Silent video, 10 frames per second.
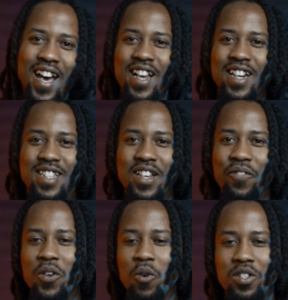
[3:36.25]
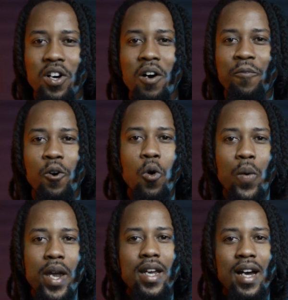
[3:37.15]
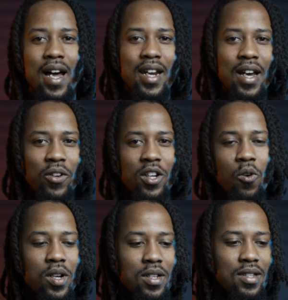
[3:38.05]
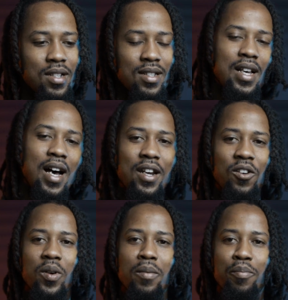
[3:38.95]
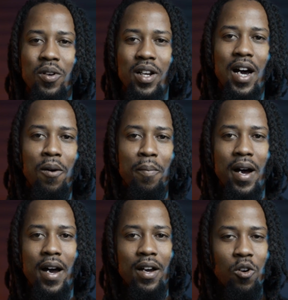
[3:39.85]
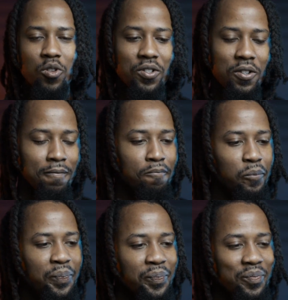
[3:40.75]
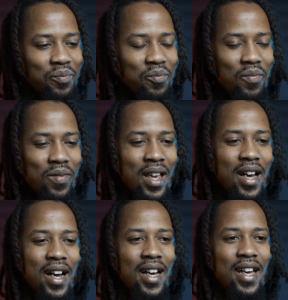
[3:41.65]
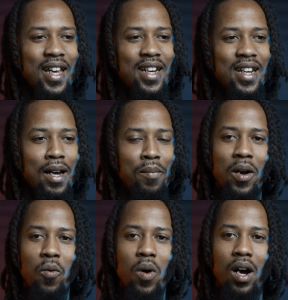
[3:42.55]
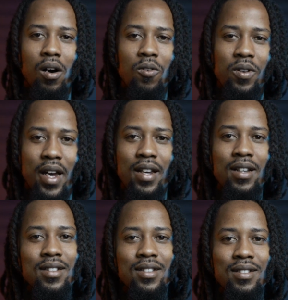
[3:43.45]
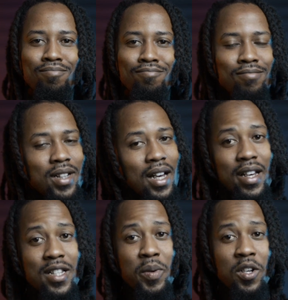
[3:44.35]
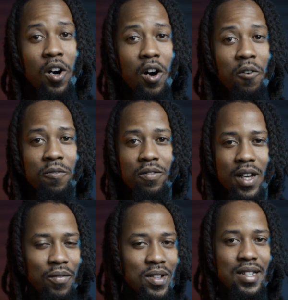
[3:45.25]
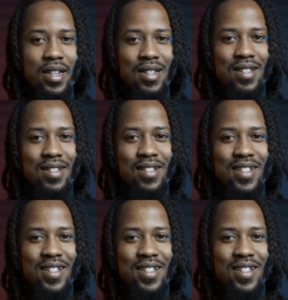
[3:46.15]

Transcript: The safety was off for a week. I never noticed because I don't really pull it out my holster. And then I'm like, wow, okay. It's been off ever since.